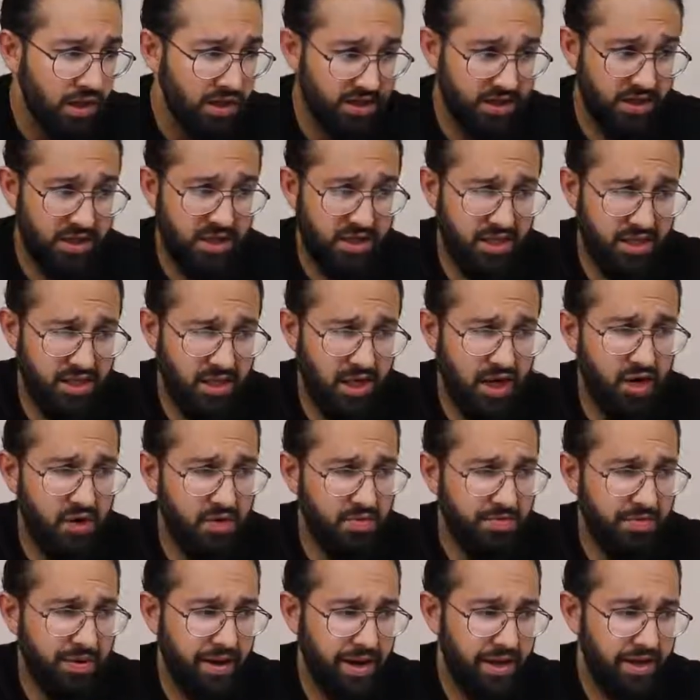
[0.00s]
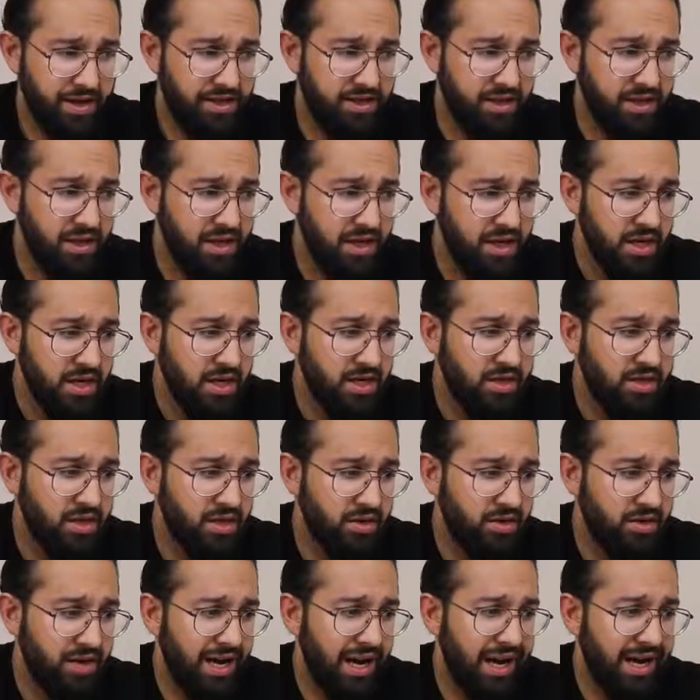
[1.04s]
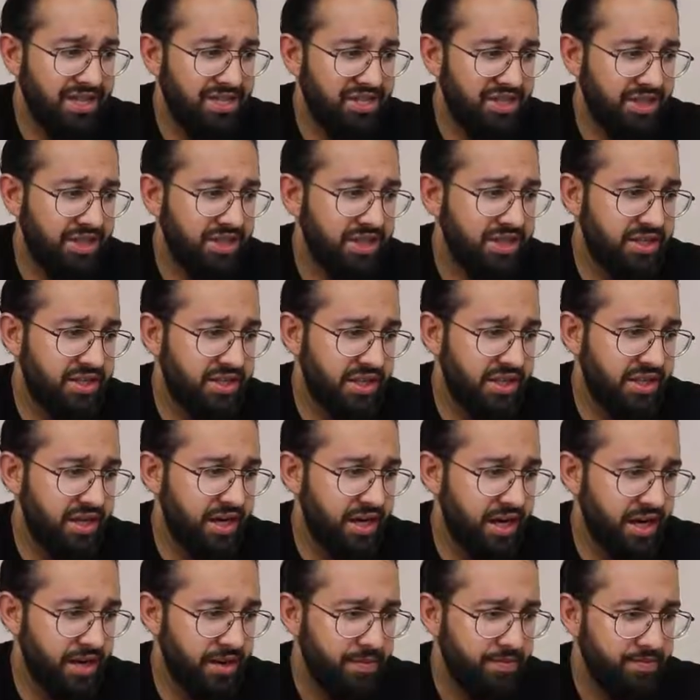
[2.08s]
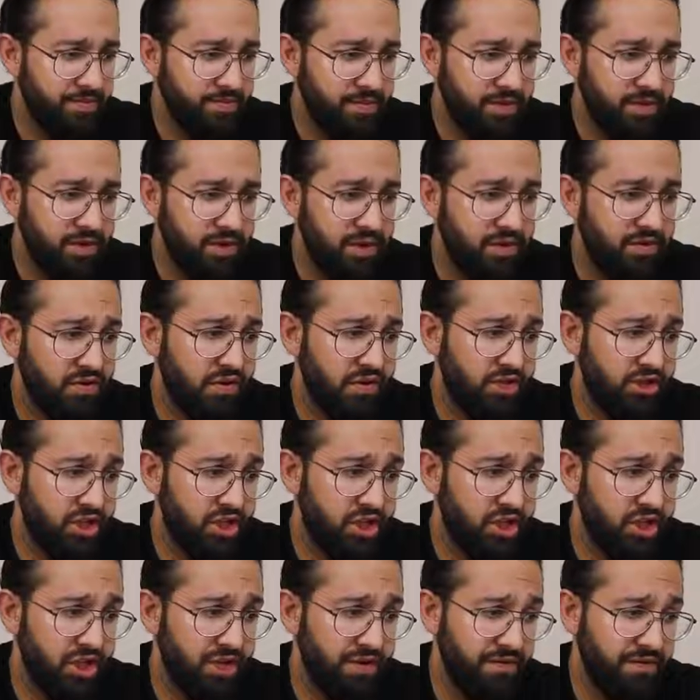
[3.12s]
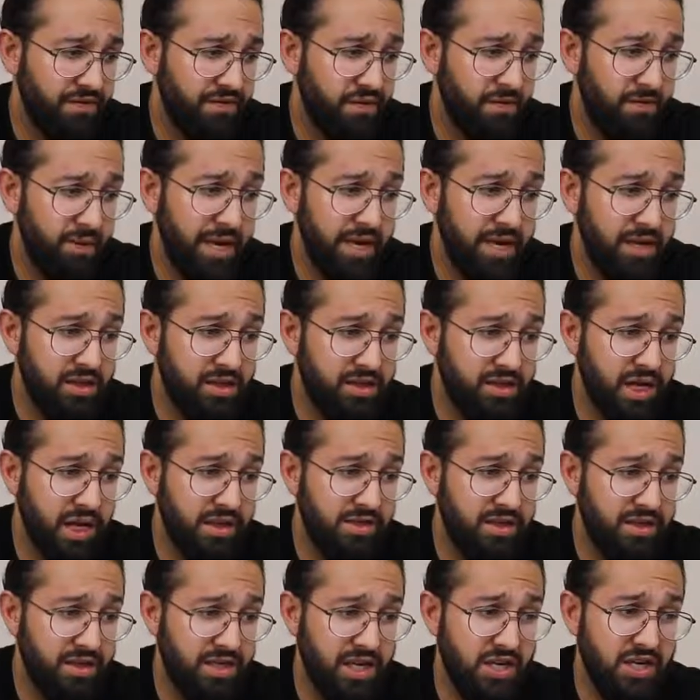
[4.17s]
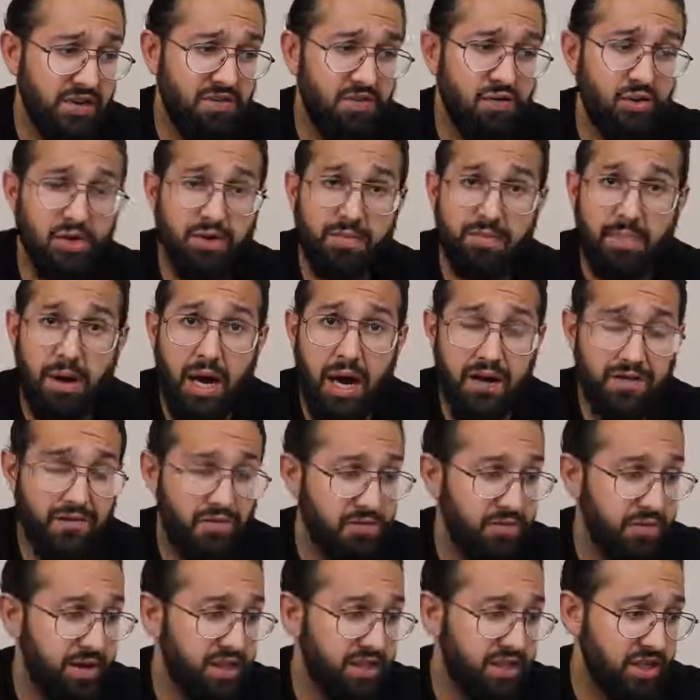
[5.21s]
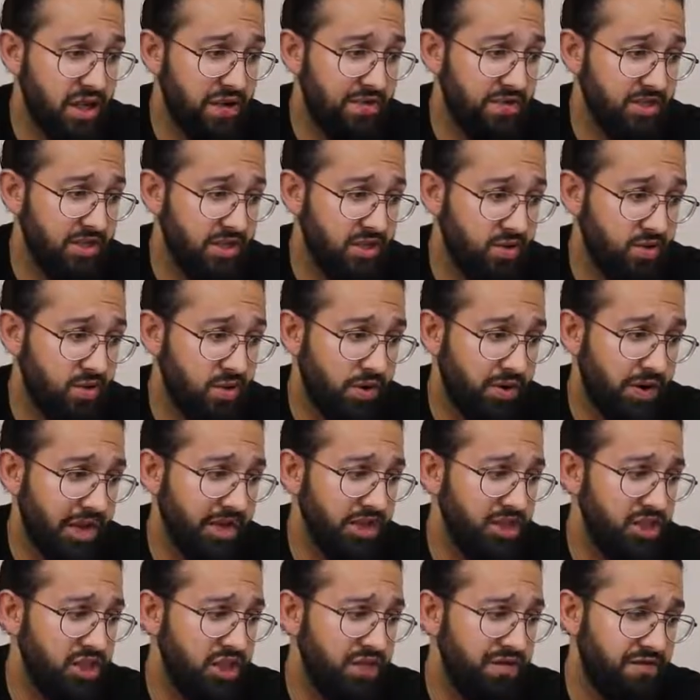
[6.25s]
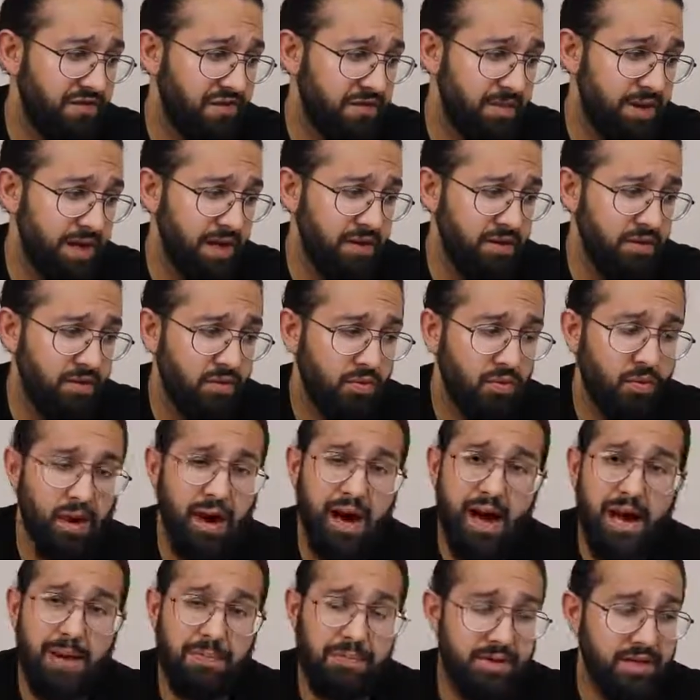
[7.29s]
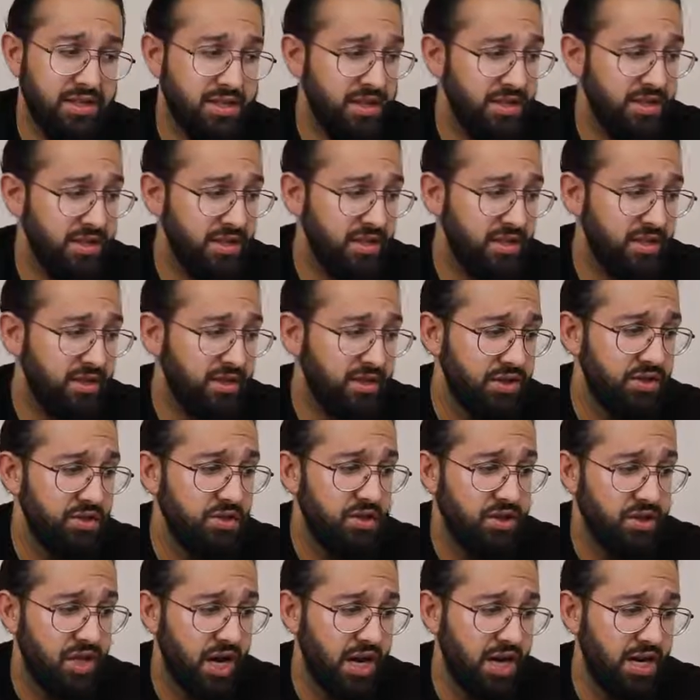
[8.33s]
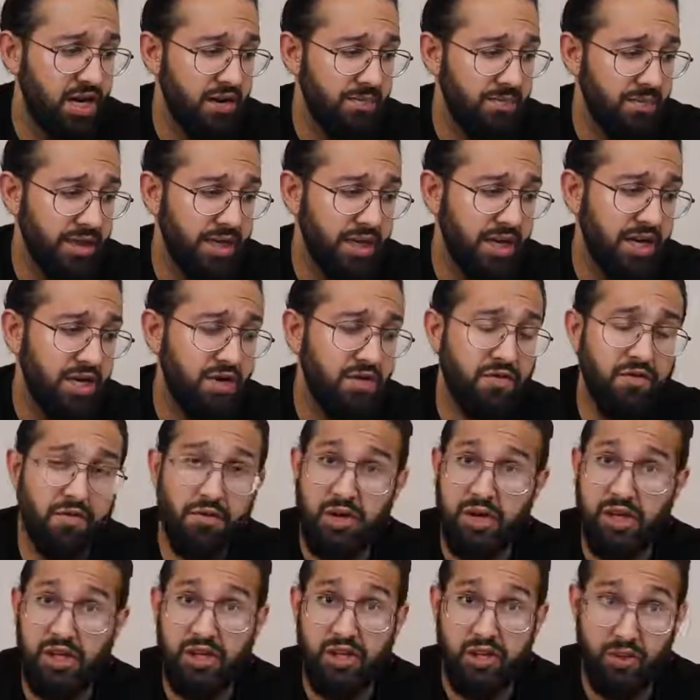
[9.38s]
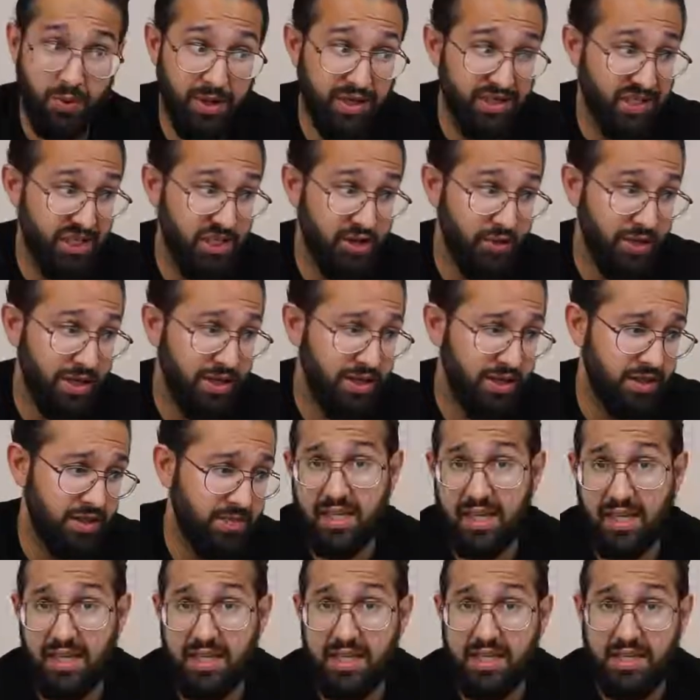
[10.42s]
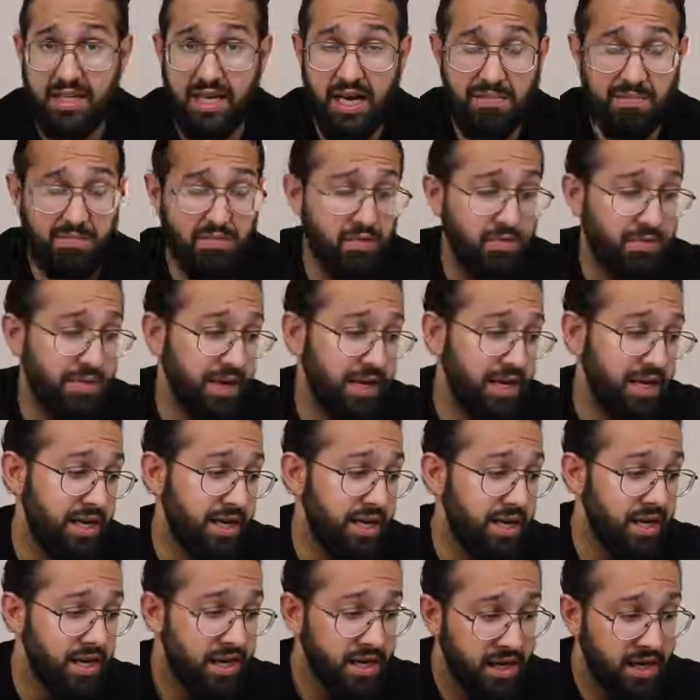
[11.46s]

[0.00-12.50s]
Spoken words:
So this is the home page. So as you can see here, you've got the ship for me service and you've got the buy for me service as well. Now the ship for me, what happens is you sign up and get your free US address. Second step will be